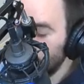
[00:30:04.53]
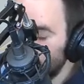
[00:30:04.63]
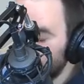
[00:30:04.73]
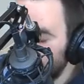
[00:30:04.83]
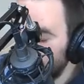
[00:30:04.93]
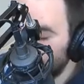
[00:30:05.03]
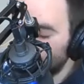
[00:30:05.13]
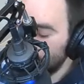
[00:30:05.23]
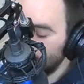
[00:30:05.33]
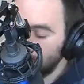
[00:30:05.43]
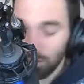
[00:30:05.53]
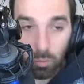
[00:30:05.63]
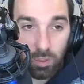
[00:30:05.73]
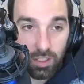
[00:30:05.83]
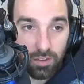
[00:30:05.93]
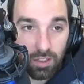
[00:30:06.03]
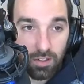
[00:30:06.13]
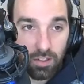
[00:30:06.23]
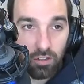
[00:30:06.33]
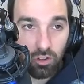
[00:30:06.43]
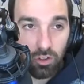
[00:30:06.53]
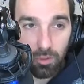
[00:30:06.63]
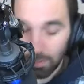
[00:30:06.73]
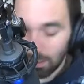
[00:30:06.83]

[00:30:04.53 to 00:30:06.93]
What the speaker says: I'm going to start here with an